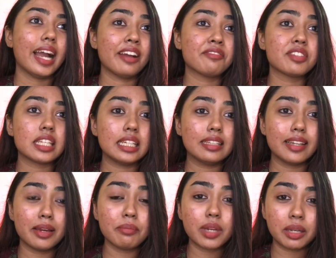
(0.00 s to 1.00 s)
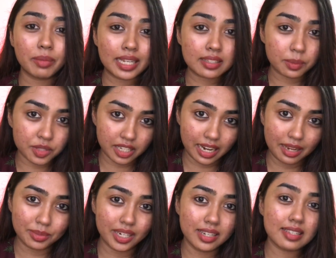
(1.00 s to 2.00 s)
I've seen them in my
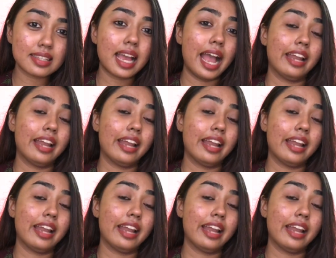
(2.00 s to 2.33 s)
subscribers